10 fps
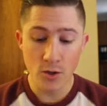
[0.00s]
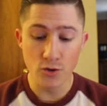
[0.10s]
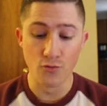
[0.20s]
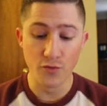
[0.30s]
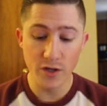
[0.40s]

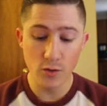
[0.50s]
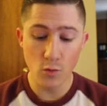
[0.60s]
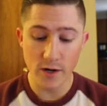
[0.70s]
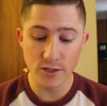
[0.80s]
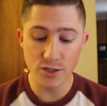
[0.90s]
you really
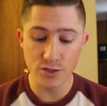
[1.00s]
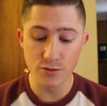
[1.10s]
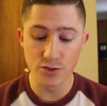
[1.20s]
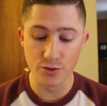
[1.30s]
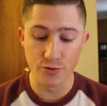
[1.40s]
want to just
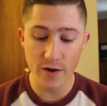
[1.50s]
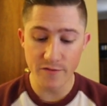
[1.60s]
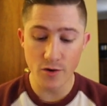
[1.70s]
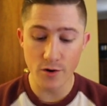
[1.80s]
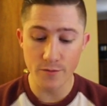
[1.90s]
use your
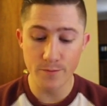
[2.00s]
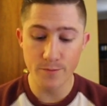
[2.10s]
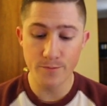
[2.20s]
graveyard